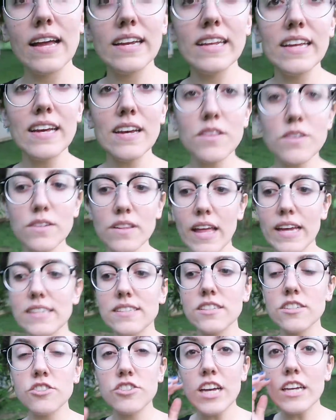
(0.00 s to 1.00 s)
any other
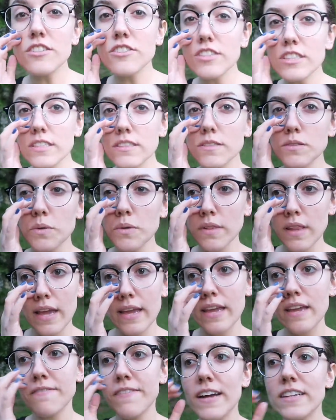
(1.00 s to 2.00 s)
like suggestions, or
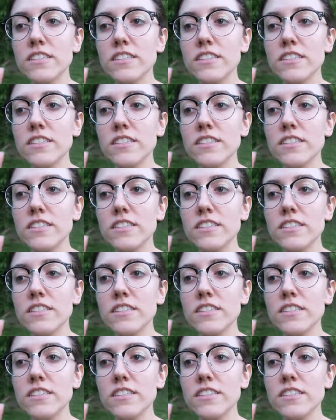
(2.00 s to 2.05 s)
like if